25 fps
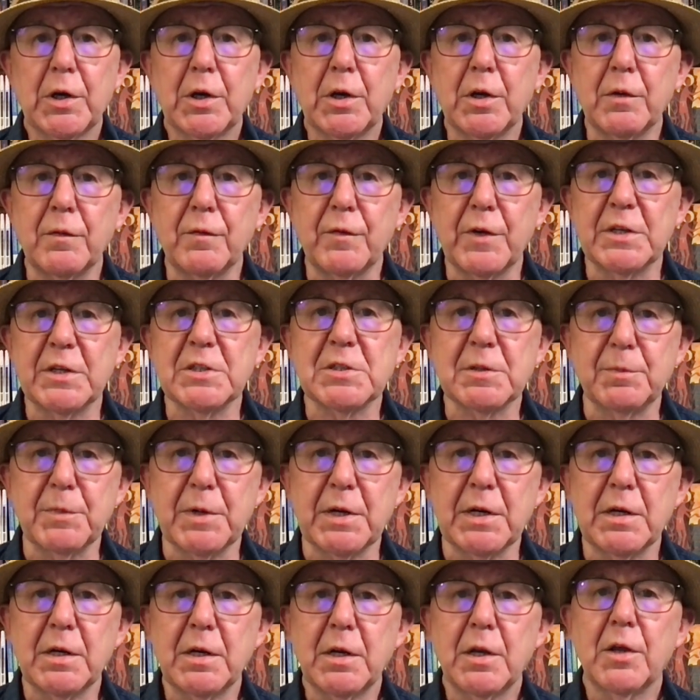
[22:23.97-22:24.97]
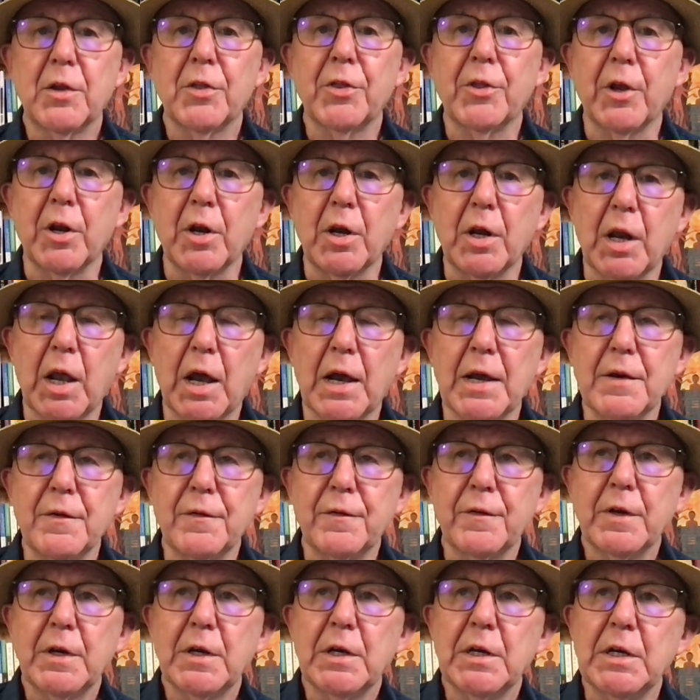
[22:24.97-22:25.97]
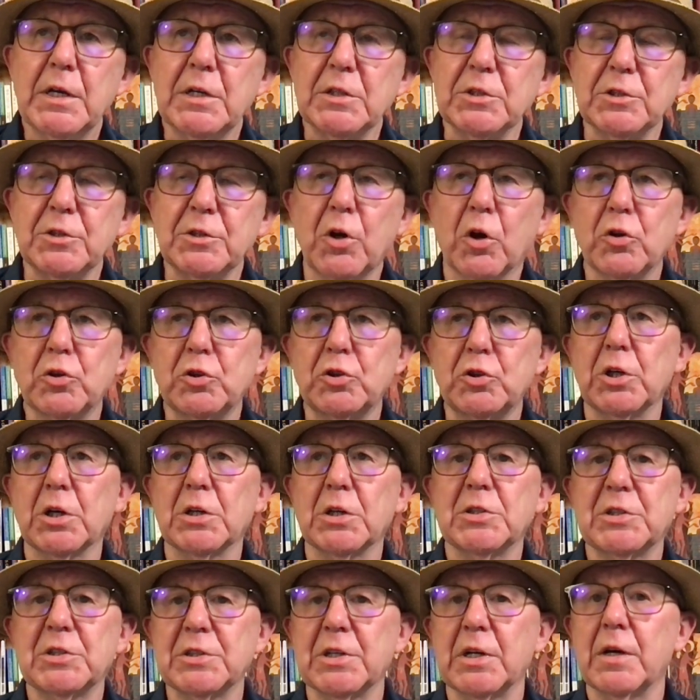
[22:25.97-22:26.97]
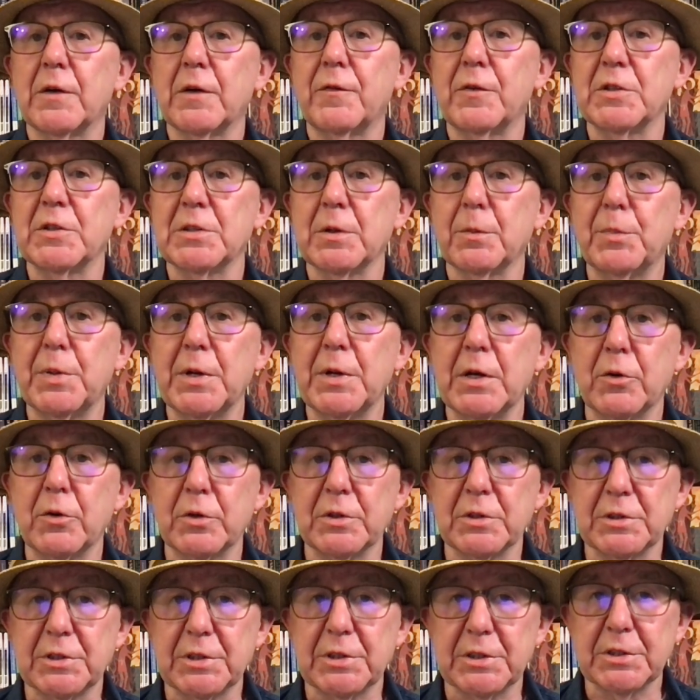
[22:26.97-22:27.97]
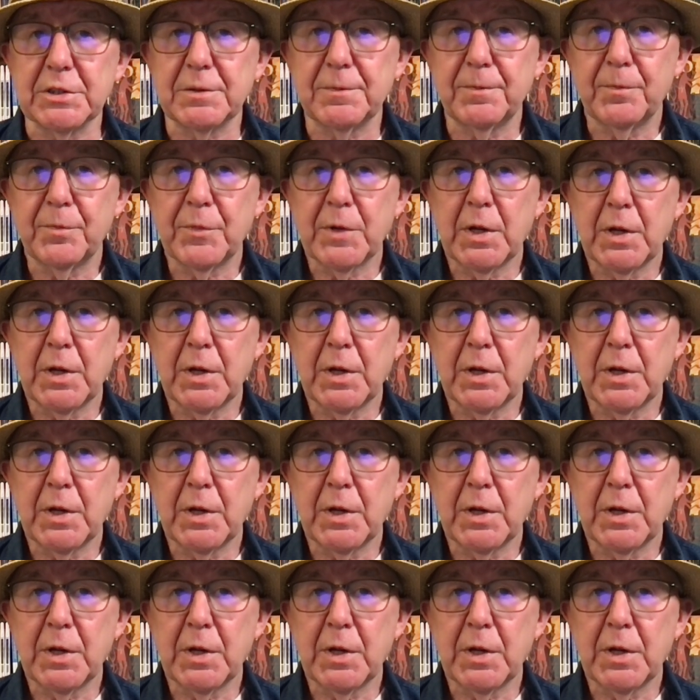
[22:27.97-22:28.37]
convince me that life is not just surface appearances,